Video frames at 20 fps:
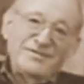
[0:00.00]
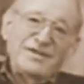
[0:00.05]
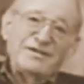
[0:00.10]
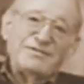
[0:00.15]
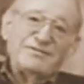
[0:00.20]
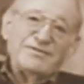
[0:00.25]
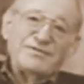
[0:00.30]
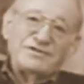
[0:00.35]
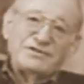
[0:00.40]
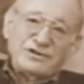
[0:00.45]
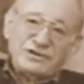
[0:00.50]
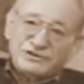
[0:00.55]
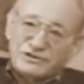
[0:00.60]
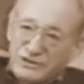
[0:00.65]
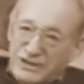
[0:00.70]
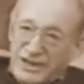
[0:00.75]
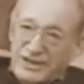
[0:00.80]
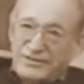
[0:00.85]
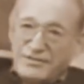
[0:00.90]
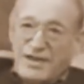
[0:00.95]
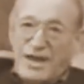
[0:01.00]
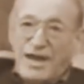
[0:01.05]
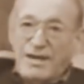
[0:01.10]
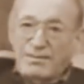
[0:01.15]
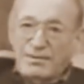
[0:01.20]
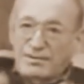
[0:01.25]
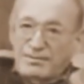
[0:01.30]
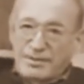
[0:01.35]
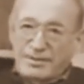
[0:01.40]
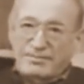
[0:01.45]
that was just like the
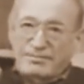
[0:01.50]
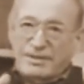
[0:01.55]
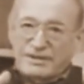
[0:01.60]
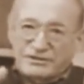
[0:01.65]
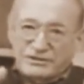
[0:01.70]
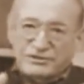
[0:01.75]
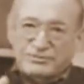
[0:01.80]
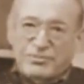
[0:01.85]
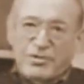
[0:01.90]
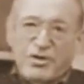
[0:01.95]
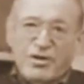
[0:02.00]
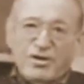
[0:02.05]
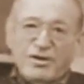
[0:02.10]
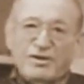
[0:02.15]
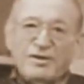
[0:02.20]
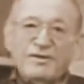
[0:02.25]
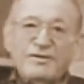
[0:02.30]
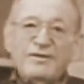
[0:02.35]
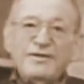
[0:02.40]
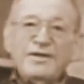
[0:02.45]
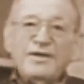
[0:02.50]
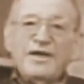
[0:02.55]
Hubble but much smaller,